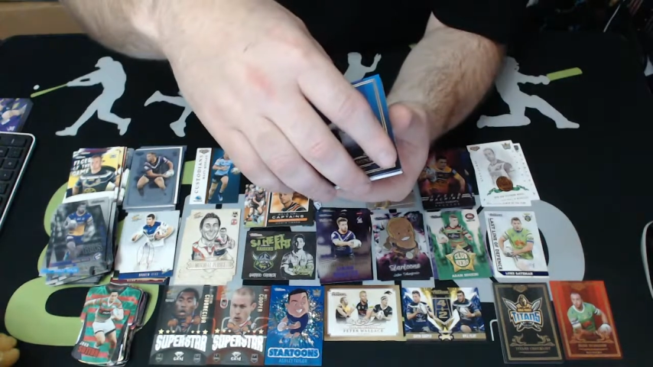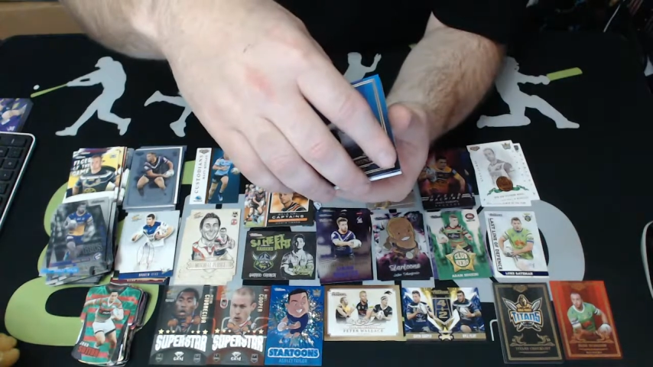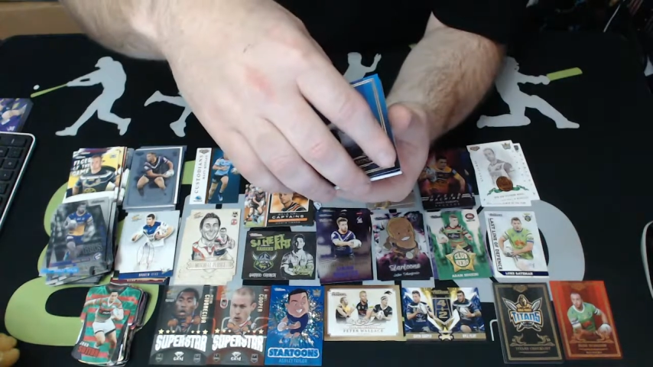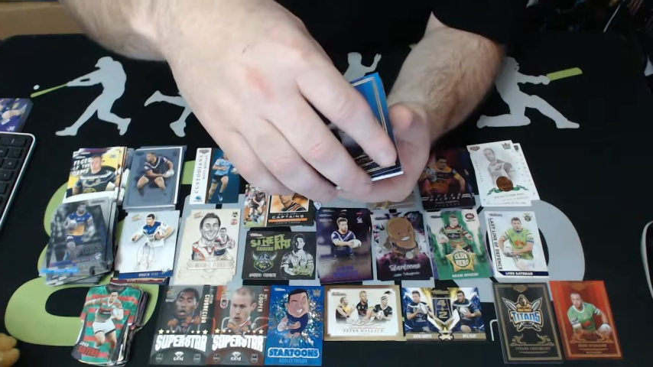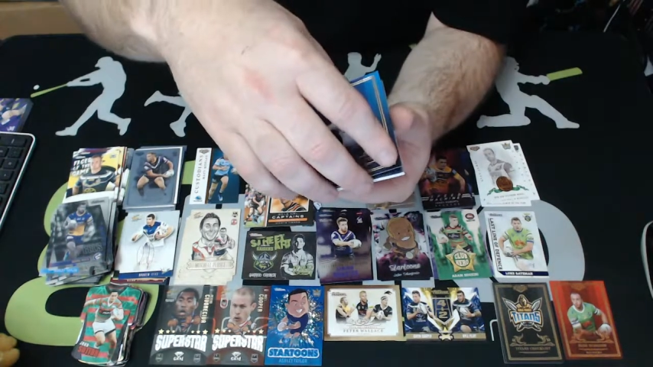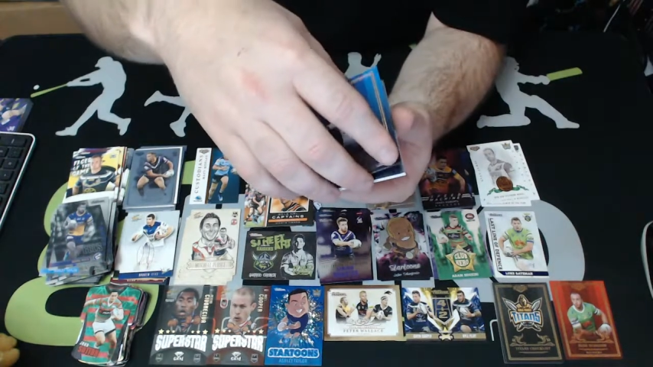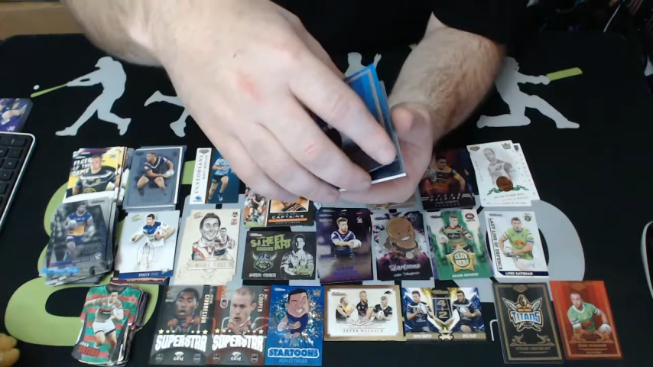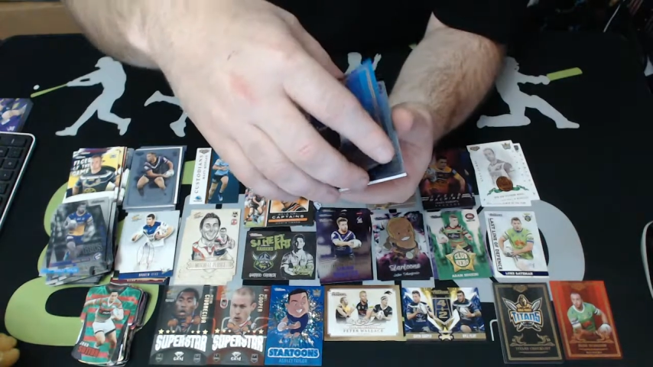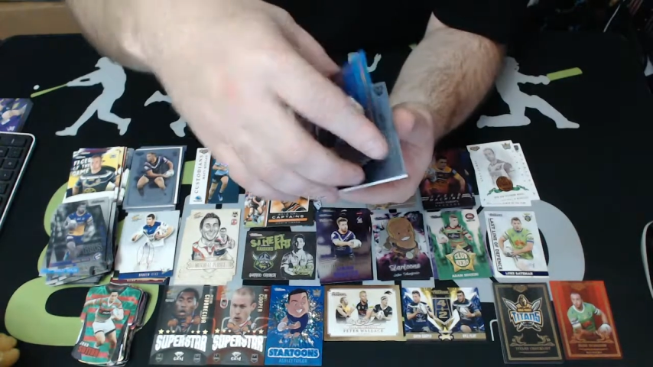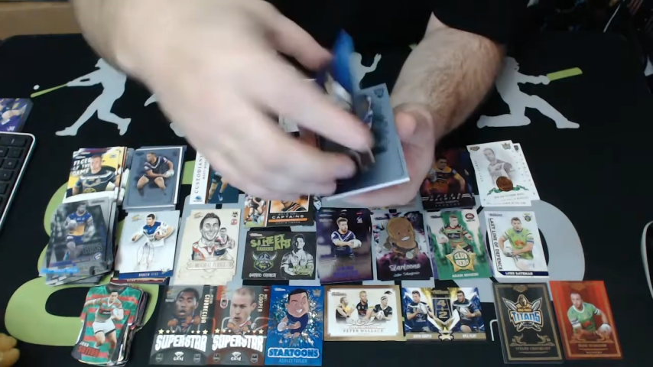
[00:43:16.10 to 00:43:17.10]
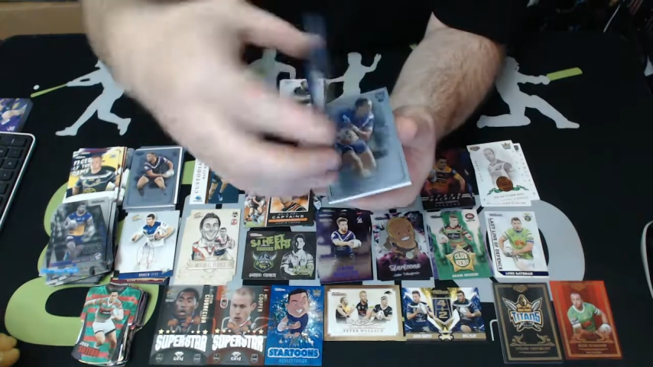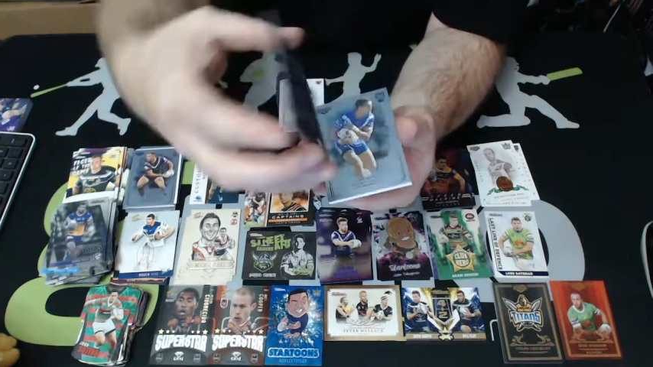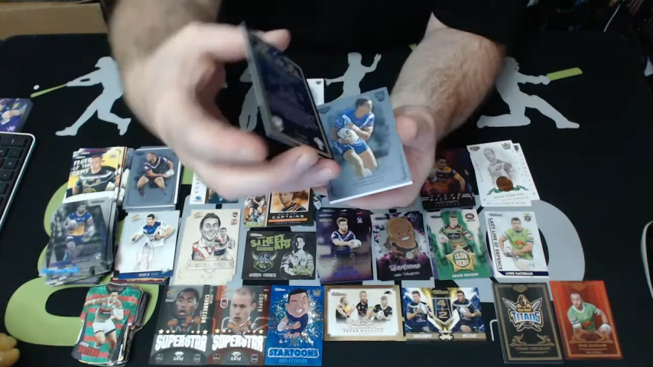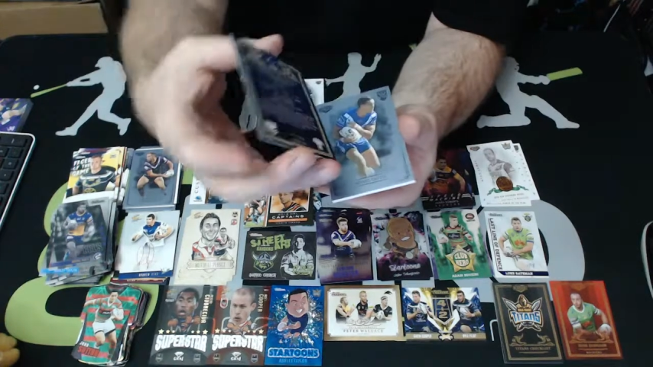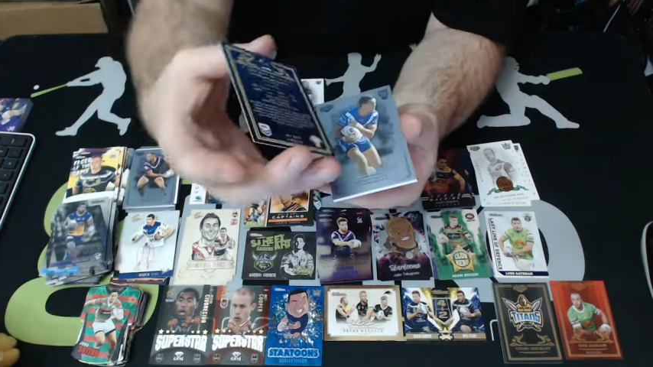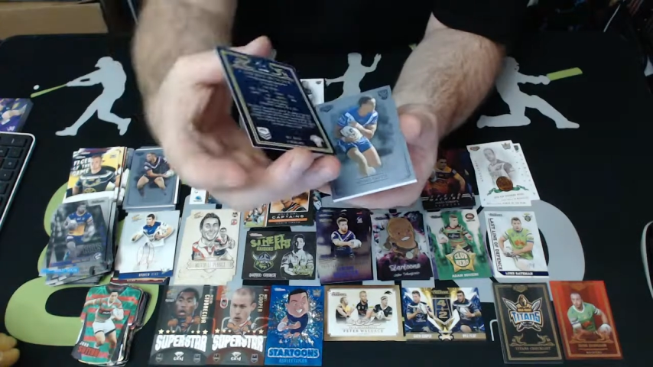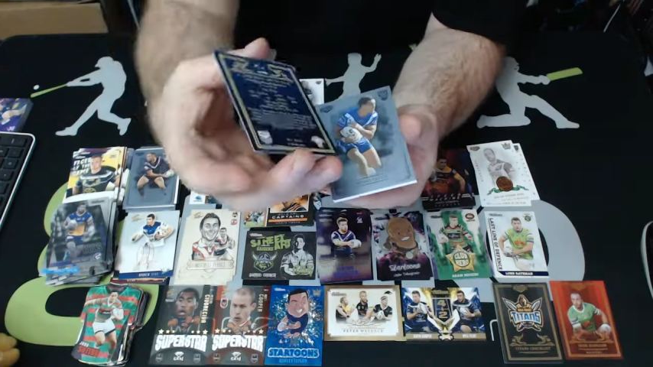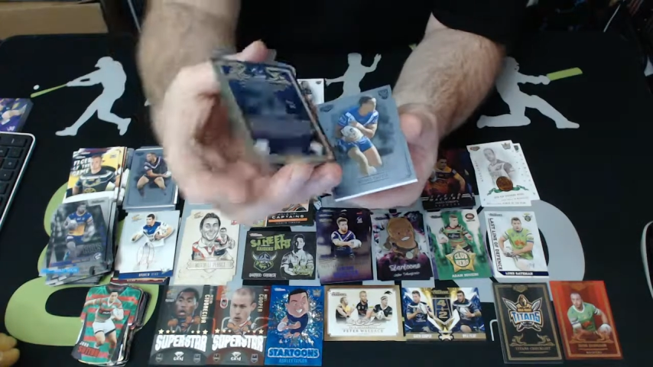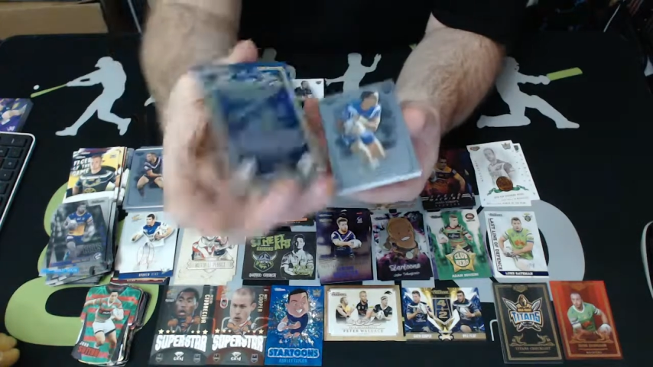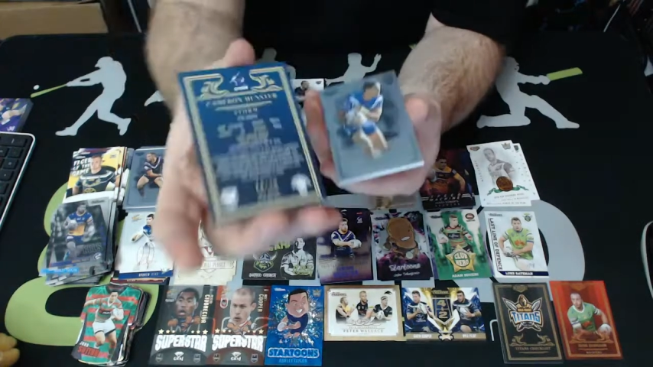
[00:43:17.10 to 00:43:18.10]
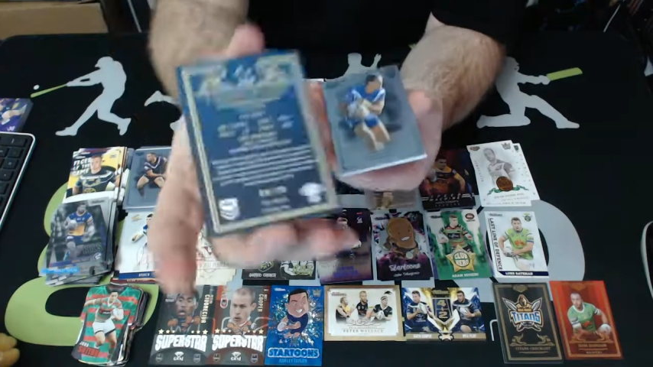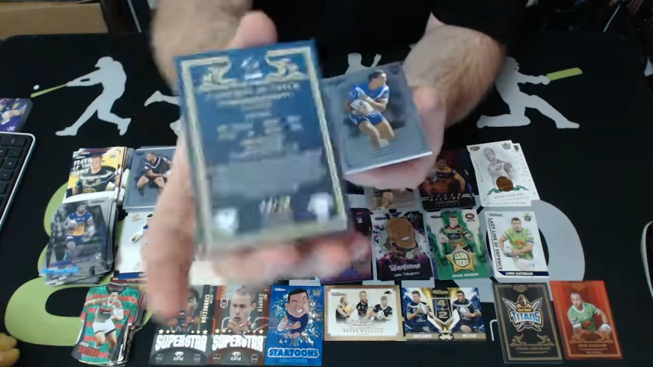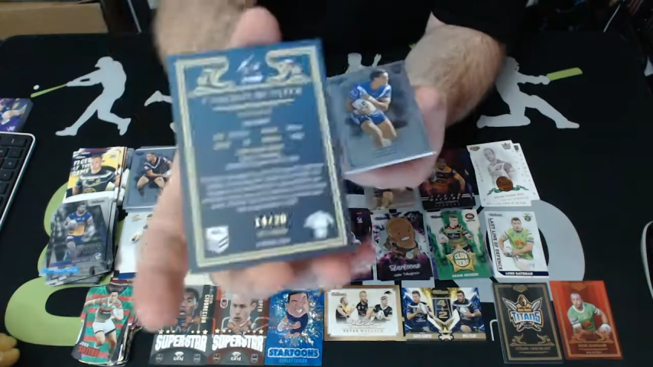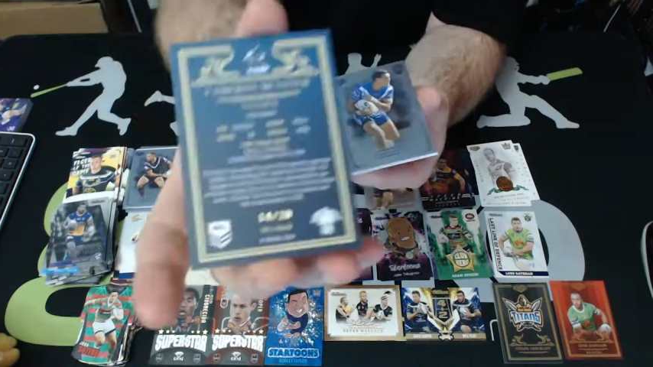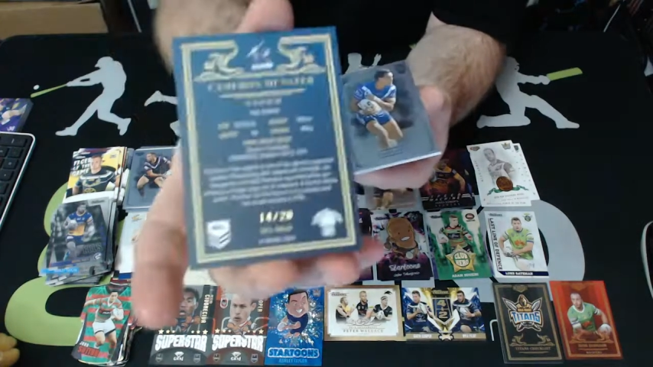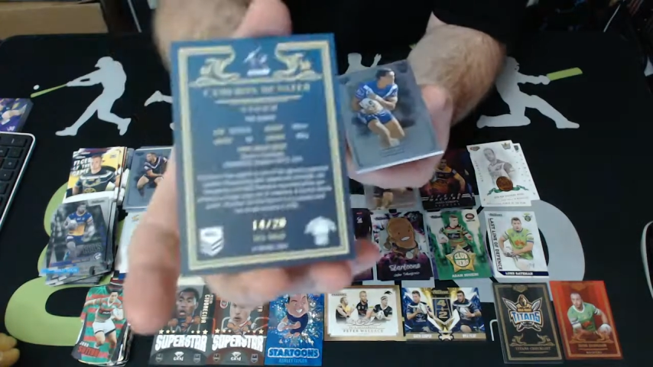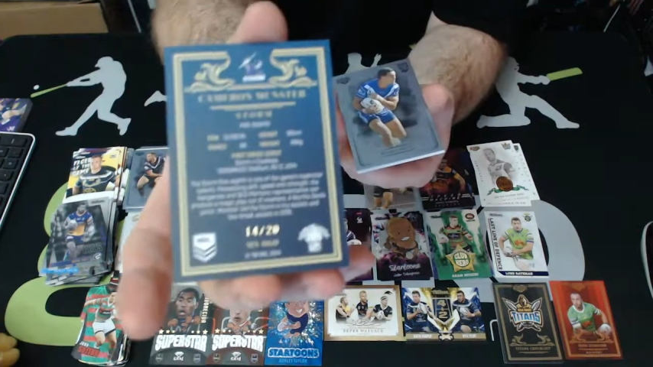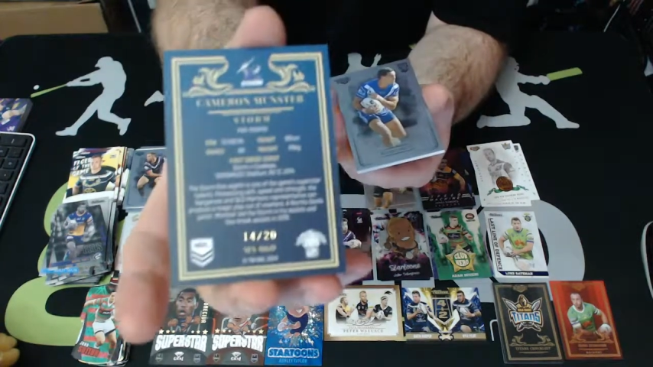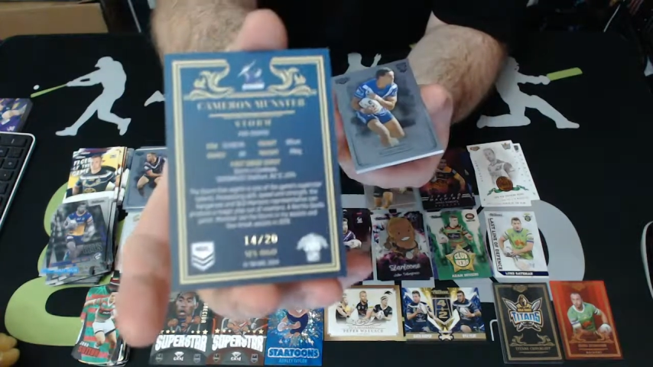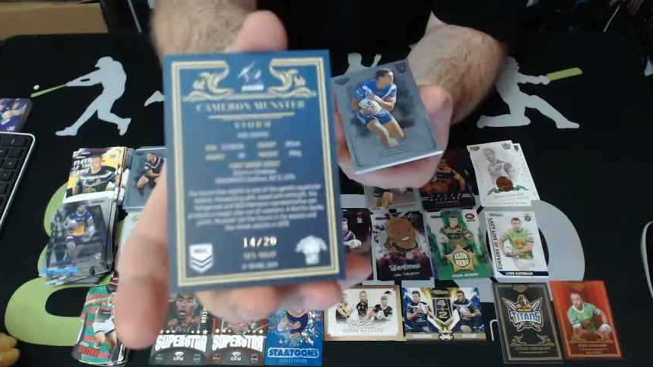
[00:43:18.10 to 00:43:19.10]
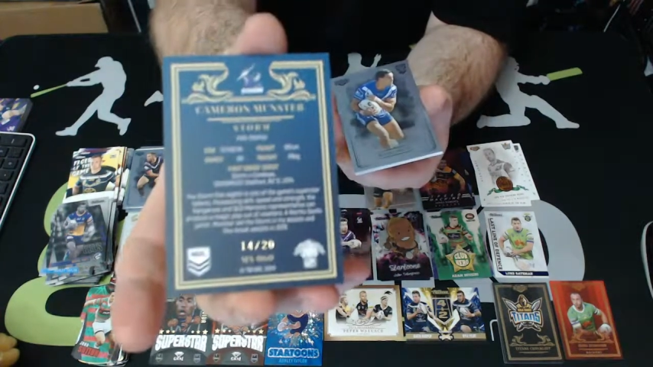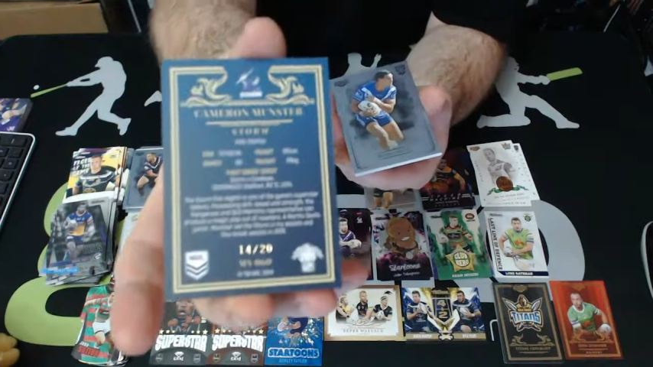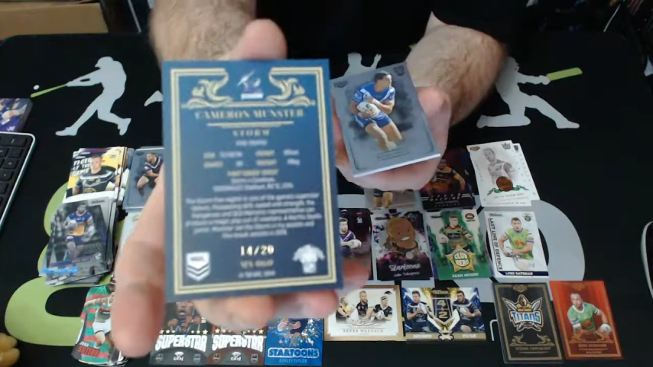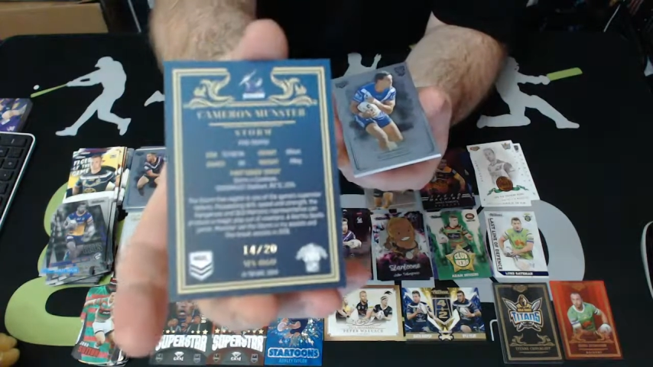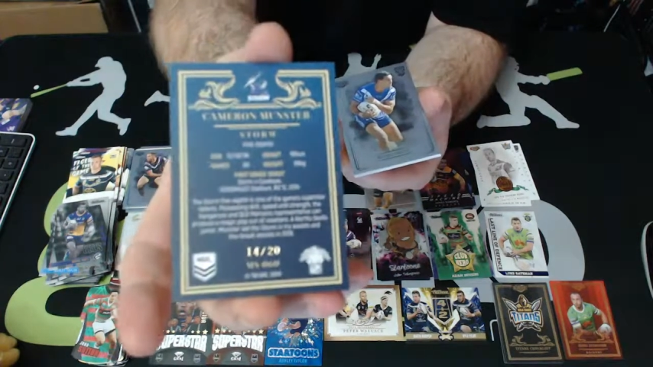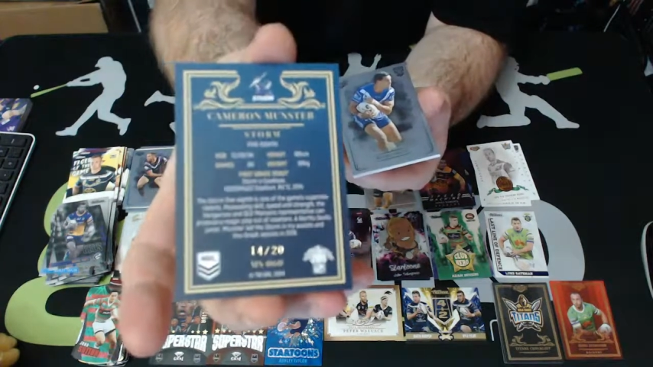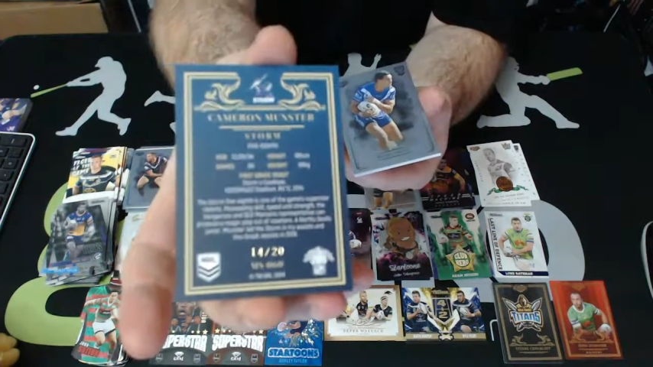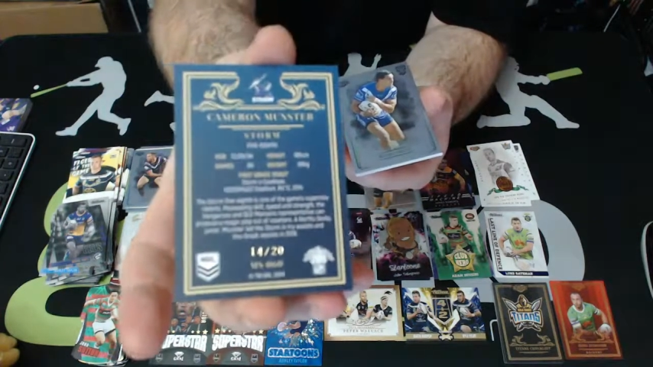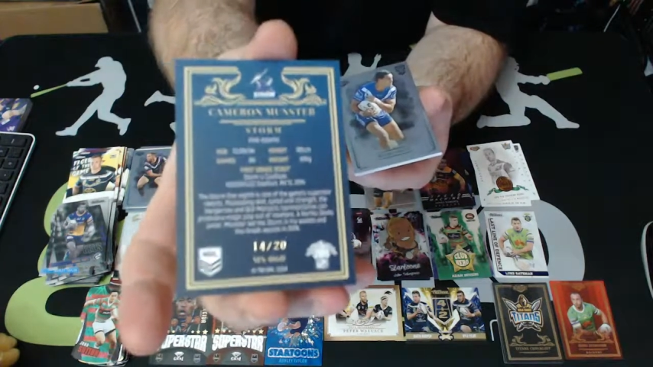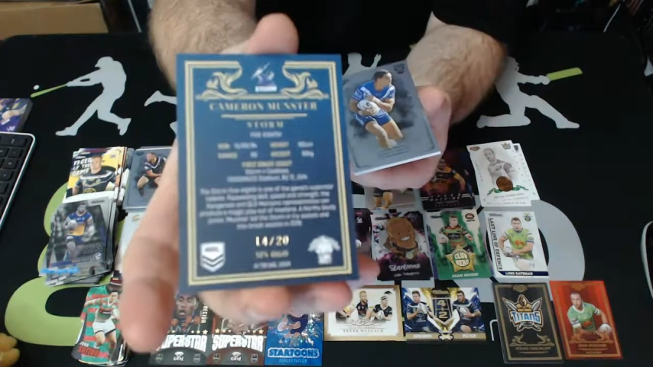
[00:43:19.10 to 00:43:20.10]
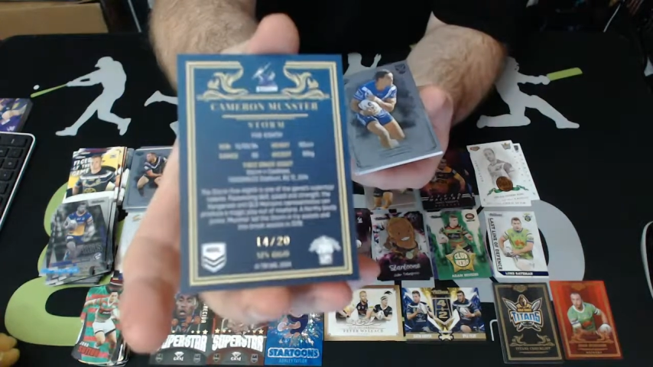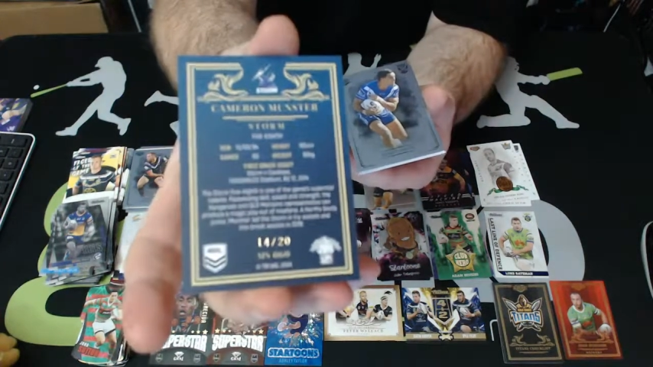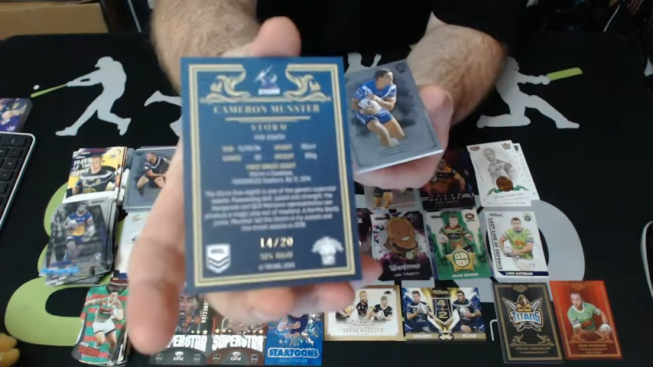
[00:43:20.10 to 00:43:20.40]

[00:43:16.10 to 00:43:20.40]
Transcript: (no speaker visible)